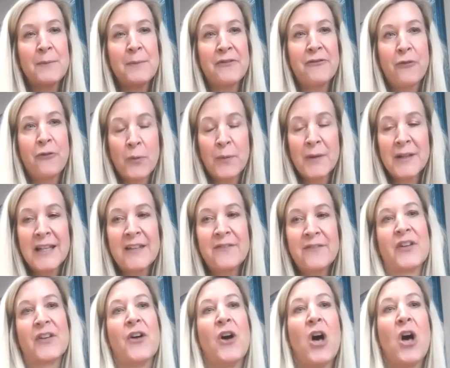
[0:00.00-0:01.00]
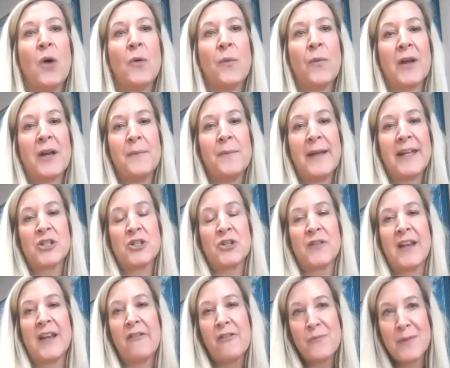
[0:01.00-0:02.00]
Before we leave the call, we want to make sure
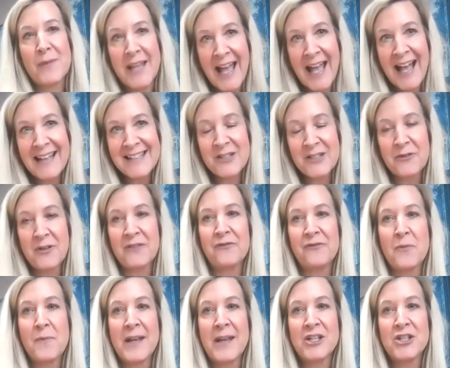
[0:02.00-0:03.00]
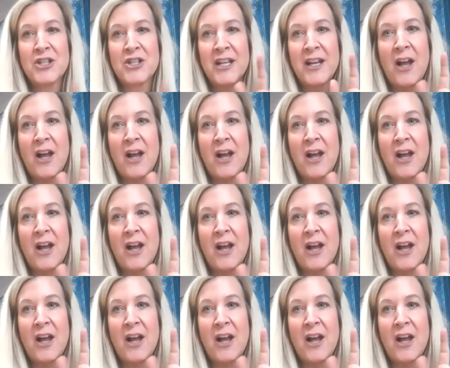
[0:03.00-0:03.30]
that everybody has your information.